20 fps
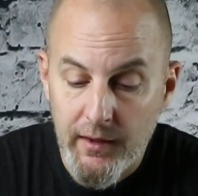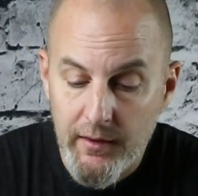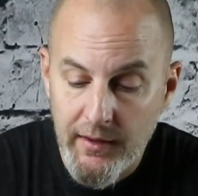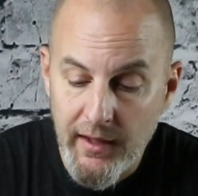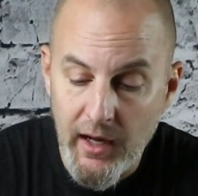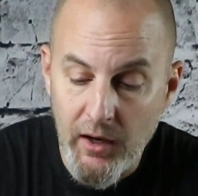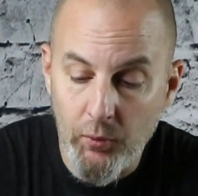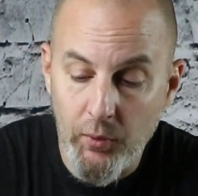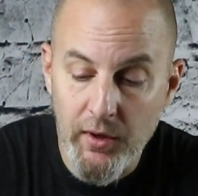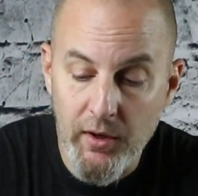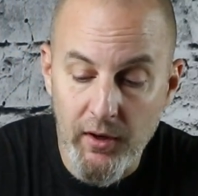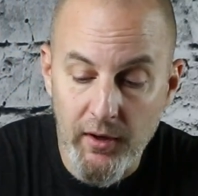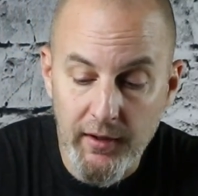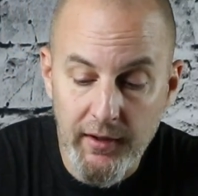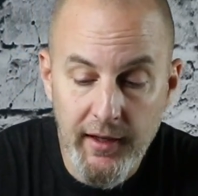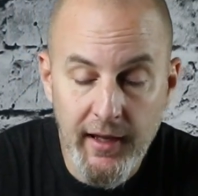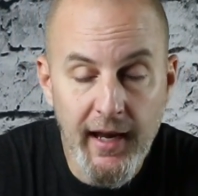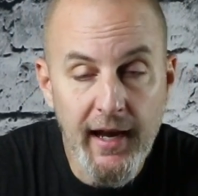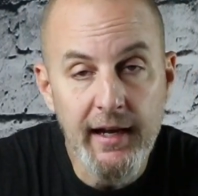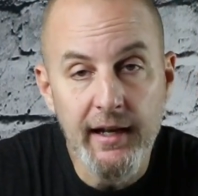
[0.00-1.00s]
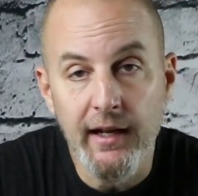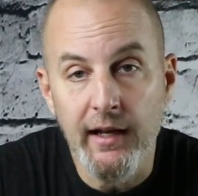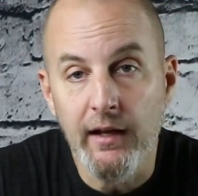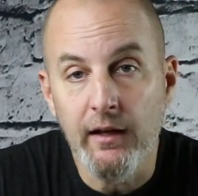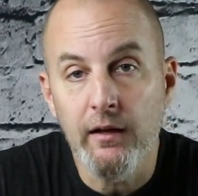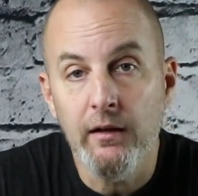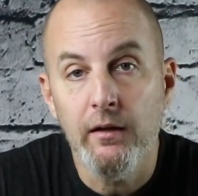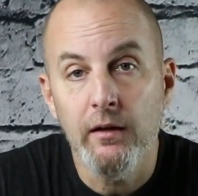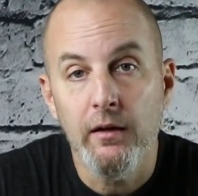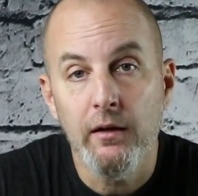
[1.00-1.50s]
that we are
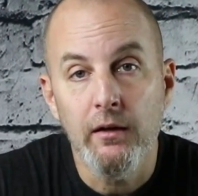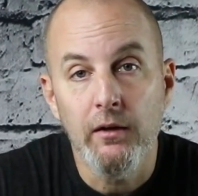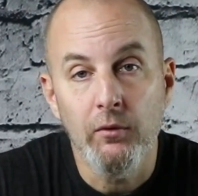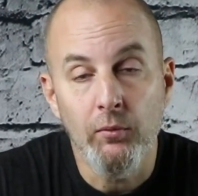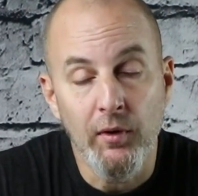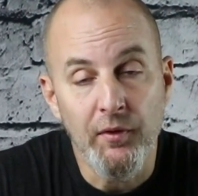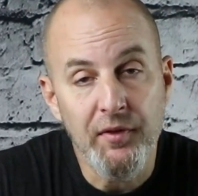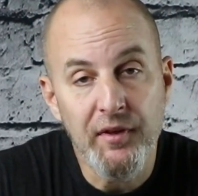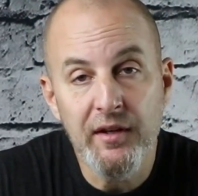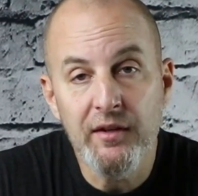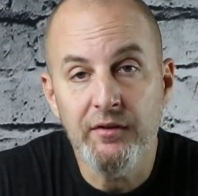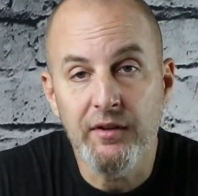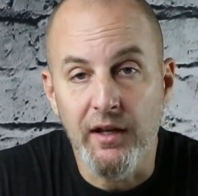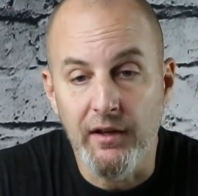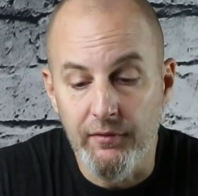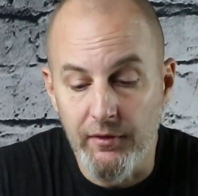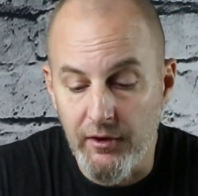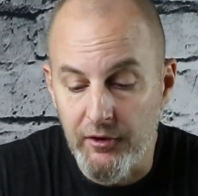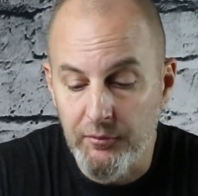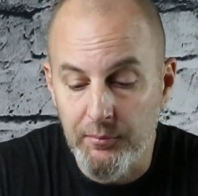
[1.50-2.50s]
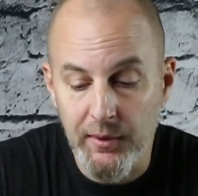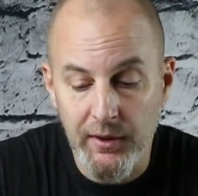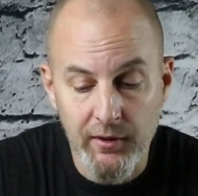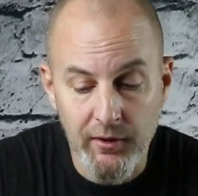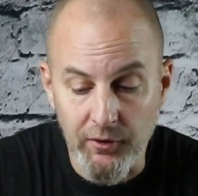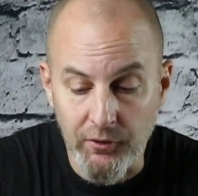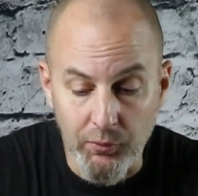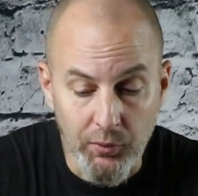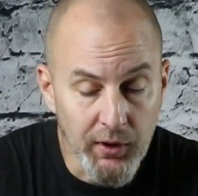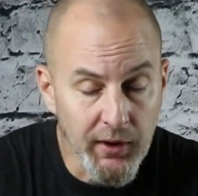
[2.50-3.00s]
getting what these give us,
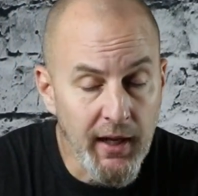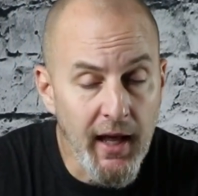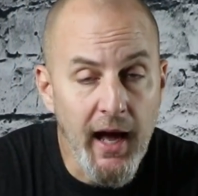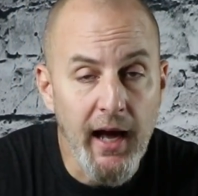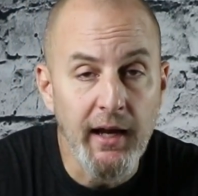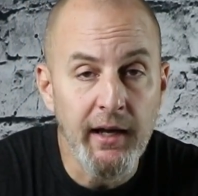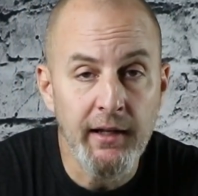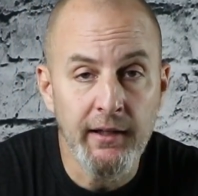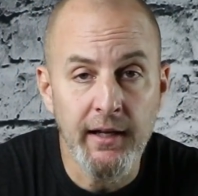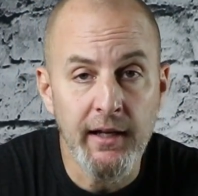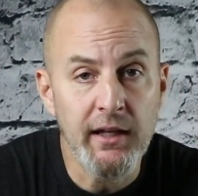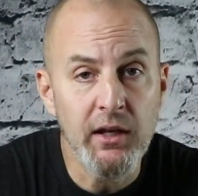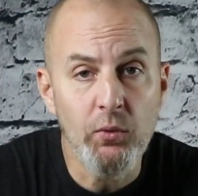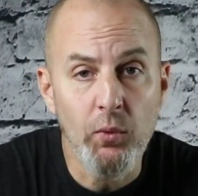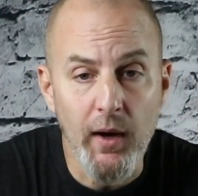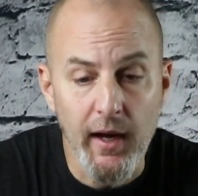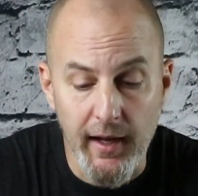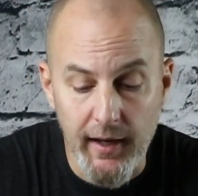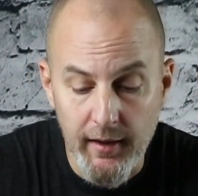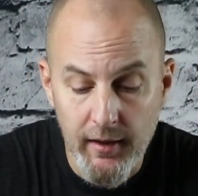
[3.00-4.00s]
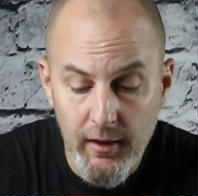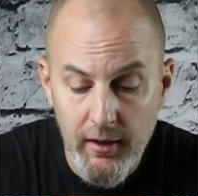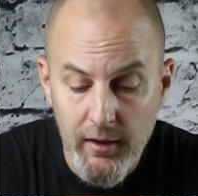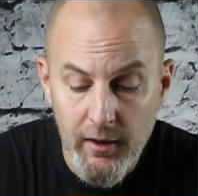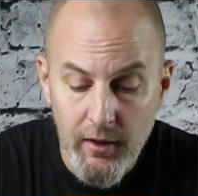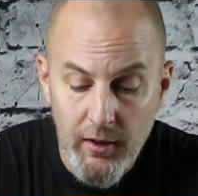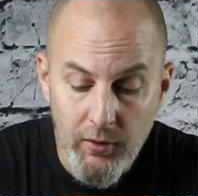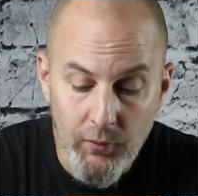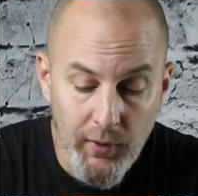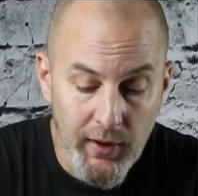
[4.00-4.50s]
because we're not in any way.
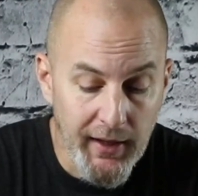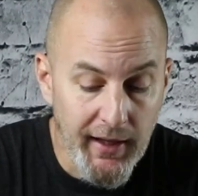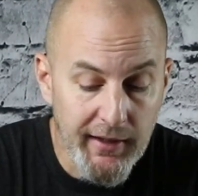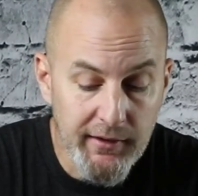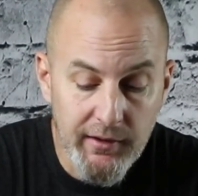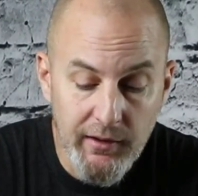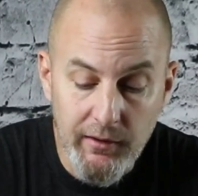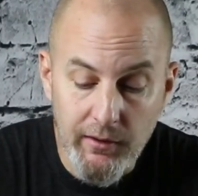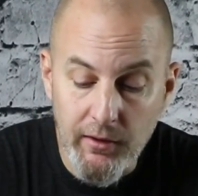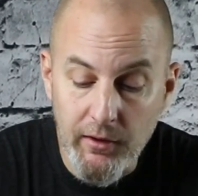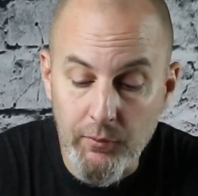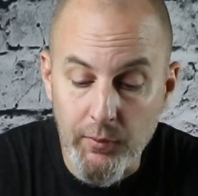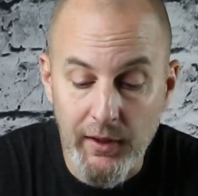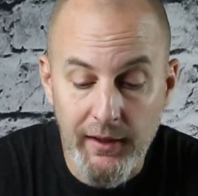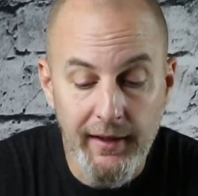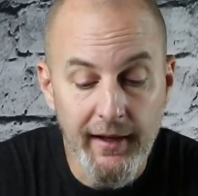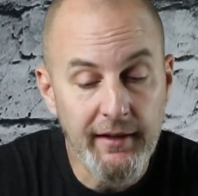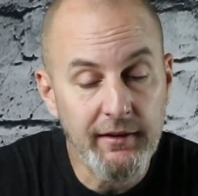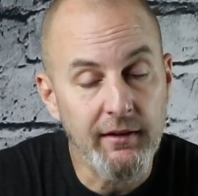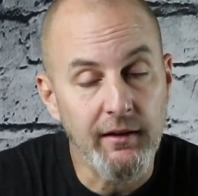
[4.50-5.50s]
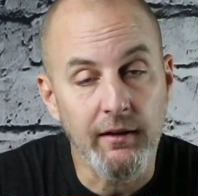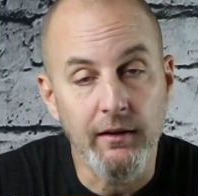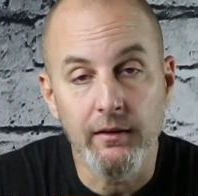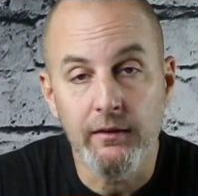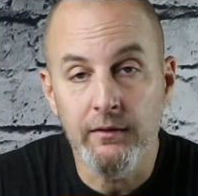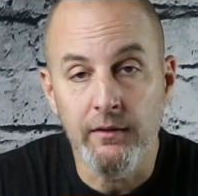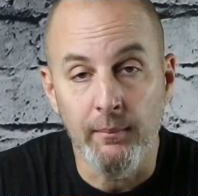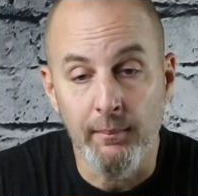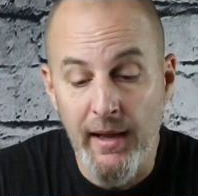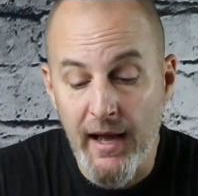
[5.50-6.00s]
We like the look, we like
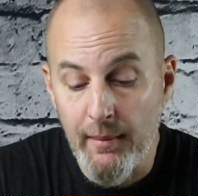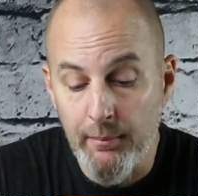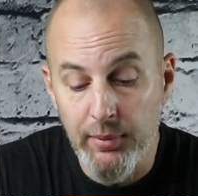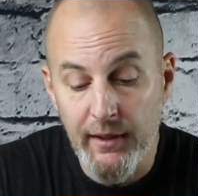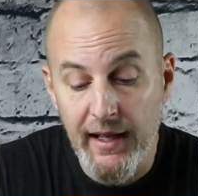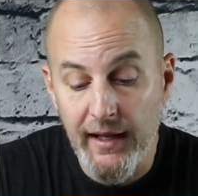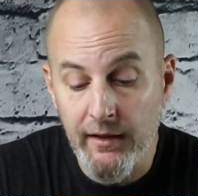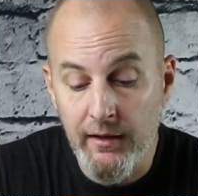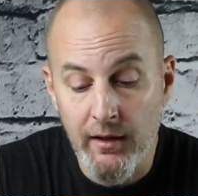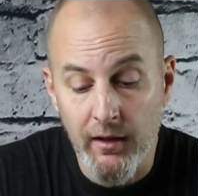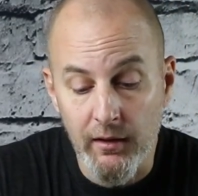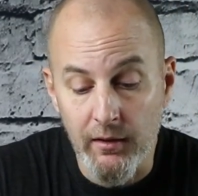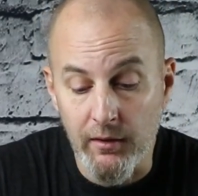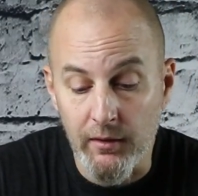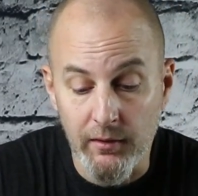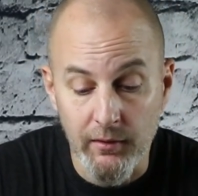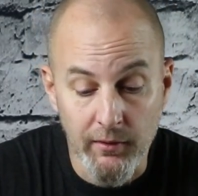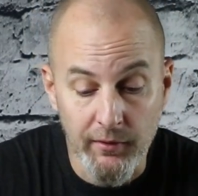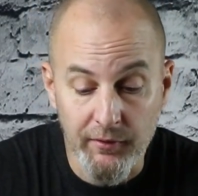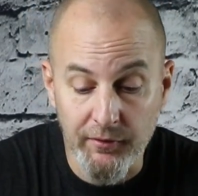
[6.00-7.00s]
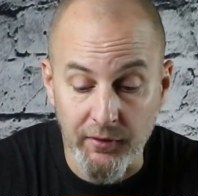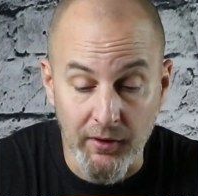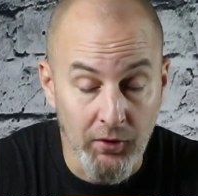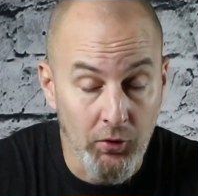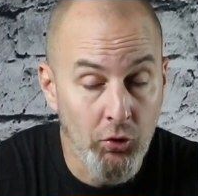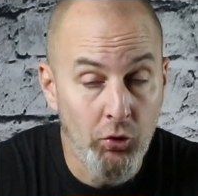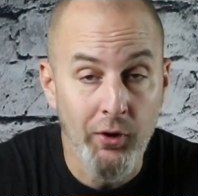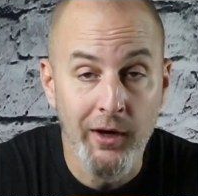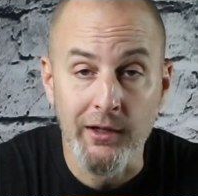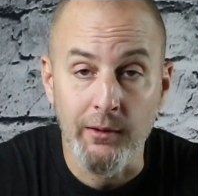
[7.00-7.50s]
the matte black color. It looks
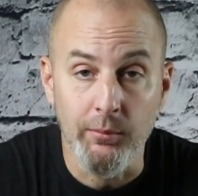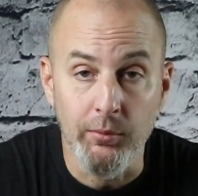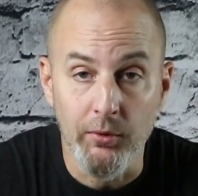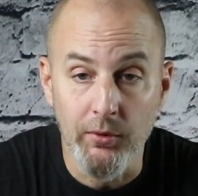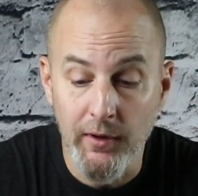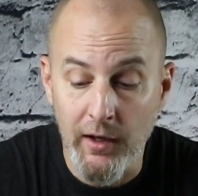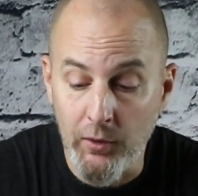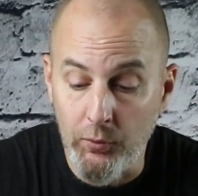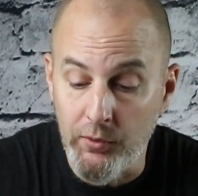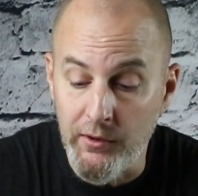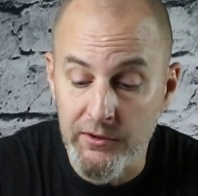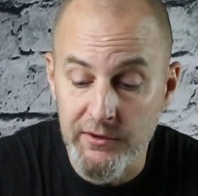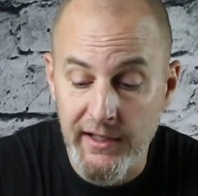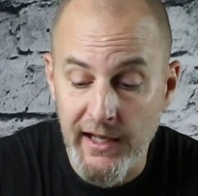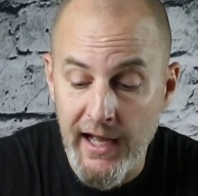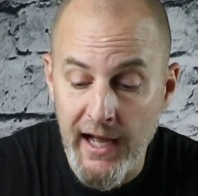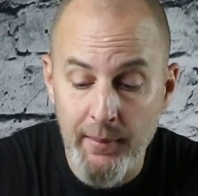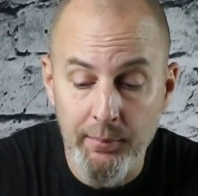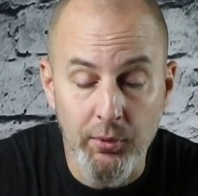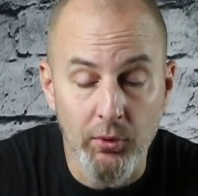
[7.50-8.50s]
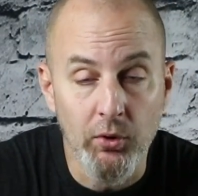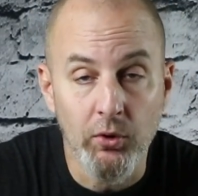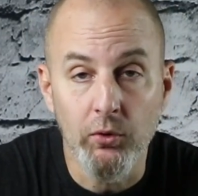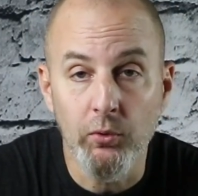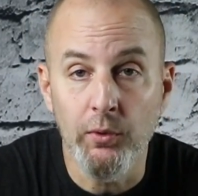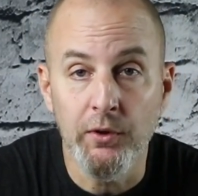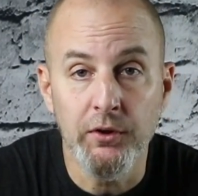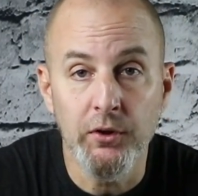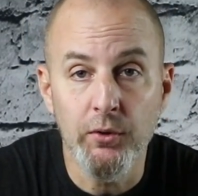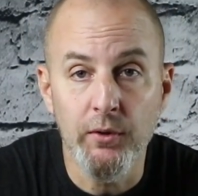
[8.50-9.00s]
incredible. I wish Apple
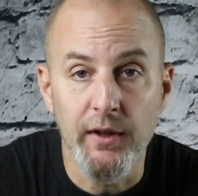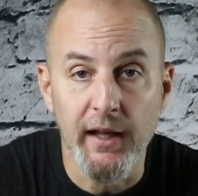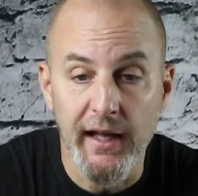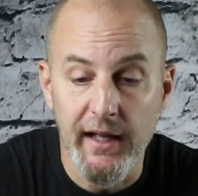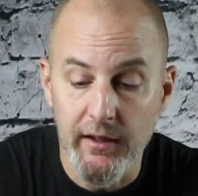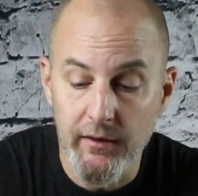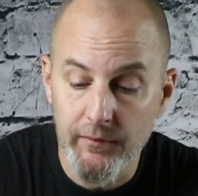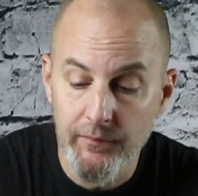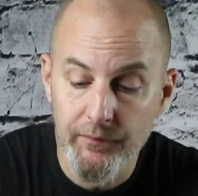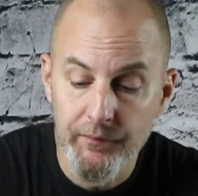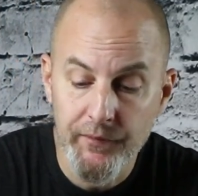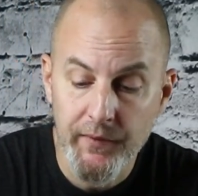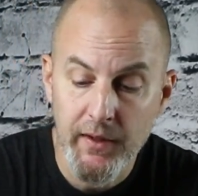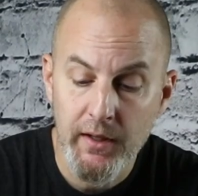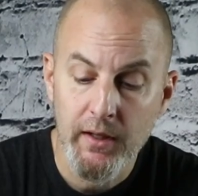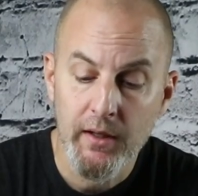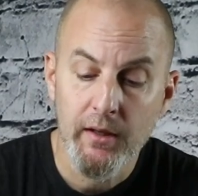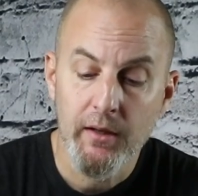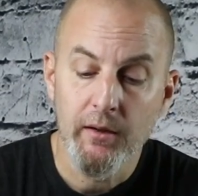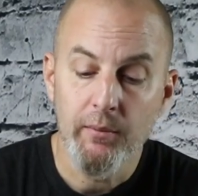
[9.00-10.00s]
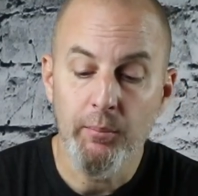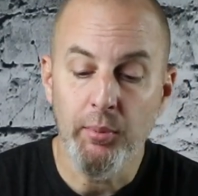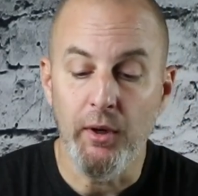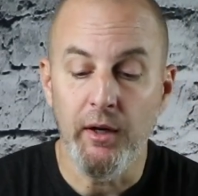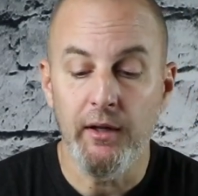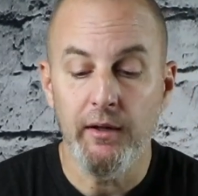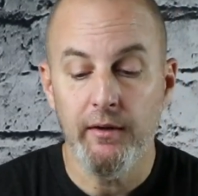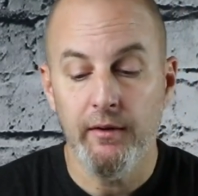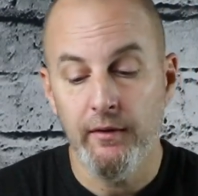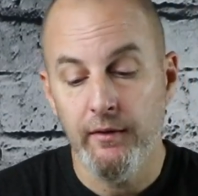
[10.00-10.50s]
would do that,
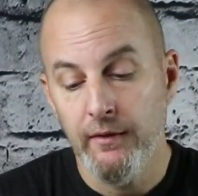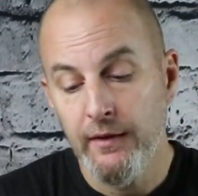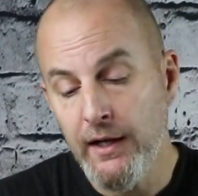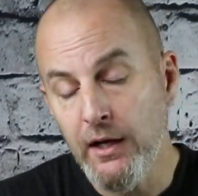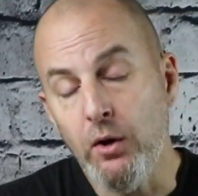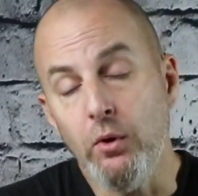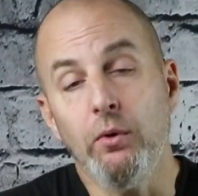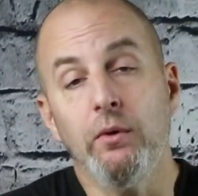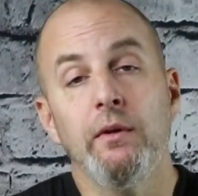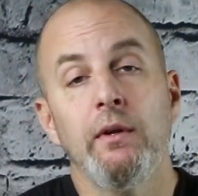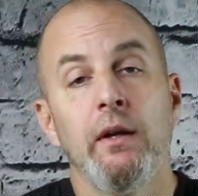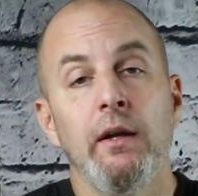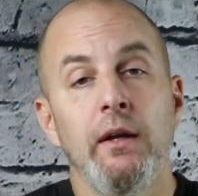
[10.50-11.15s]
but they don't.